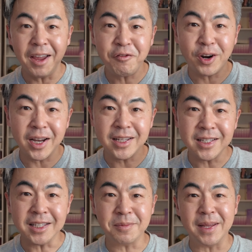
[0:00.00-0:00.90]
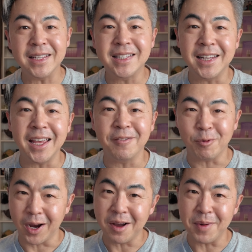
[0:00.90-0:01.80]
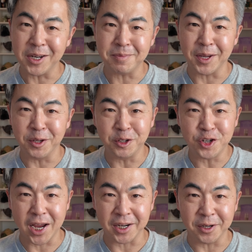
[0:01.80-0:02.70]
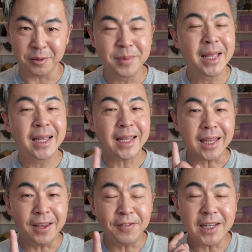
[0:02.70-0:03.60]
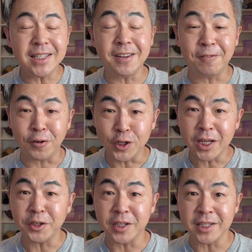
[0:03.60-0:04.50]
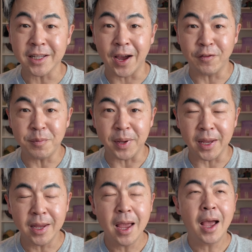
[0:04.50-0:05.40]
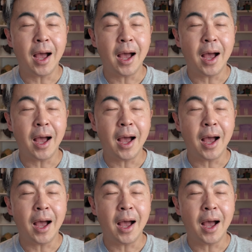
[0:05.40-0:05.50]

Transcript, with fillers: Hi friends, it's me Steve, welcome back to my YouTube channel. If this is the first time you discover me,